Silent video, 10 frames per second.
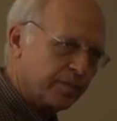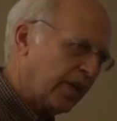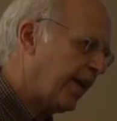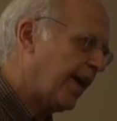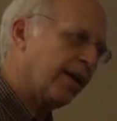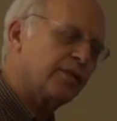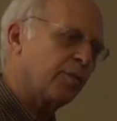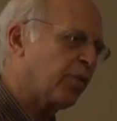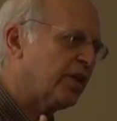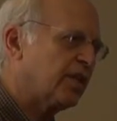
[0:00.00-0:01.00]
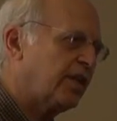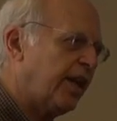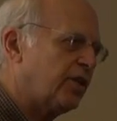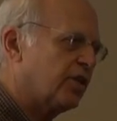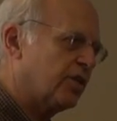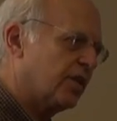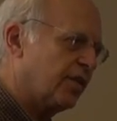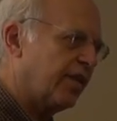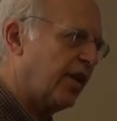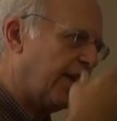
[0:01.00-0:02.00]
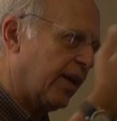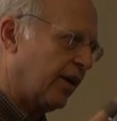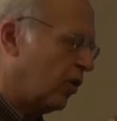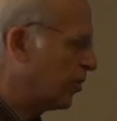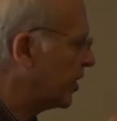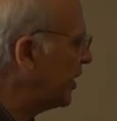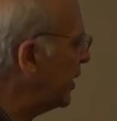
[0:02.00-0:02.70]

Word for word: they had some presentations, and then they headed over the